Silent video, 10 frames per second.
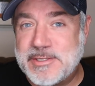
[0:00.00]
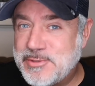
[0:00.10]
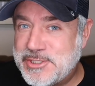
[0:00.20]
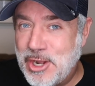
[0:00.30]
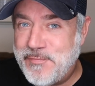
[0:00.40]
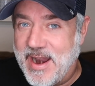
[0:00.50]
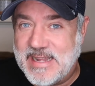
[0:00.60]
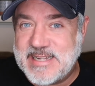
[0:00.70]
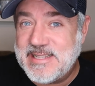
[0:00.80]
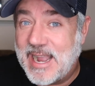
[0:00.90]
This was so funny
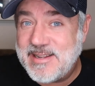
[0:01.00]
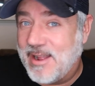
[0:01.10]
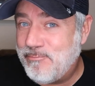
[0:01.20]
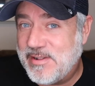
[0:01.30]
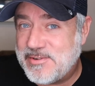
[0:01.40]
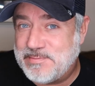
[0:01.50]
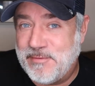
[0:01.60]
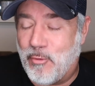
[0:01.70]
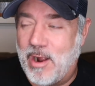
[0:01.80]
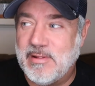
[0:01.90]
because I, I, I, this was
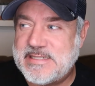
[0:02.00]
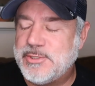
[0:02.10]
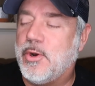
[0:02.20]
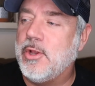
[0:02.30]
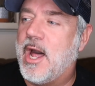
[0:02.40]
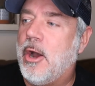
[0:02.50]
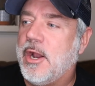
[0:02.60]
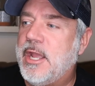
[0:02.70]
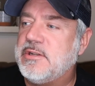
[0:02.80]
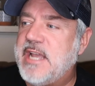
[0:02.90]
before I listened to a lot of
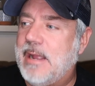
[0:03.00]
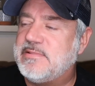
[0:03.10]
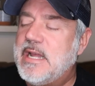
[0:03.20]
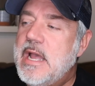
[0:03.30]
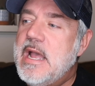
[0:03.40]
audio tapes.